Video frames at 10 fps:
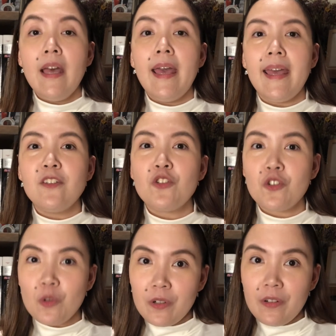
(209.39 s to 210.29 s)
and
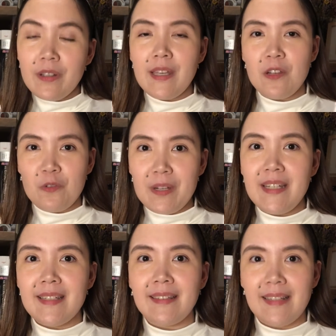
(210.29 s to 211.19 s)
shorter
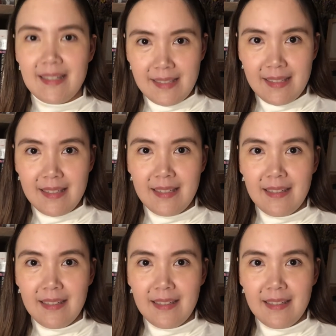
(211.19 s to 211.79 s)
ingredient lists.